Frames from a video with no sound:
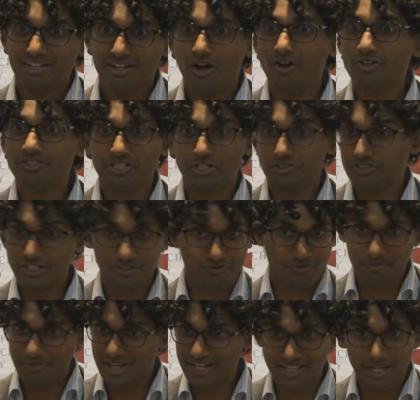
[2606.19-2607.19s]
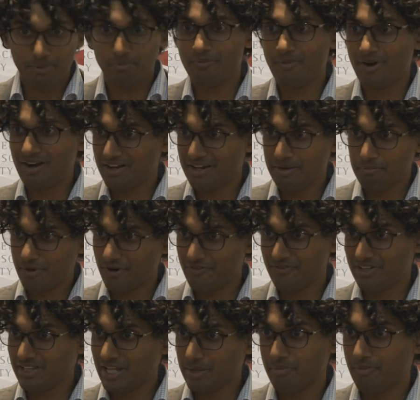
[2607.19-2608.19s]
also, just from like
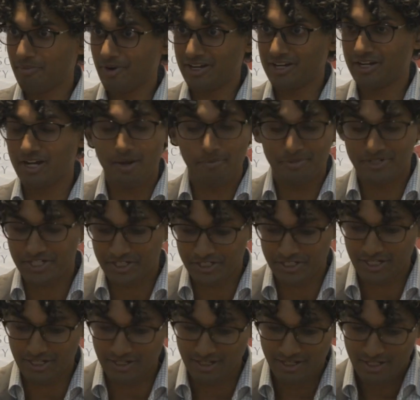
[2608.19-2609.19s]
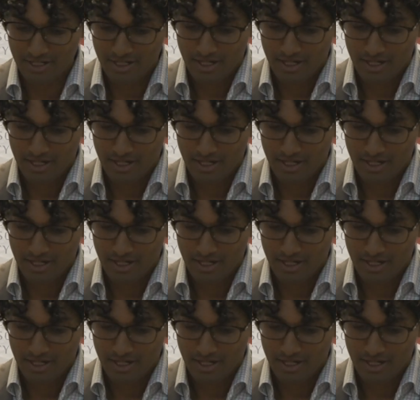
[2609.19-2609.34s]
imperfect labor market competition.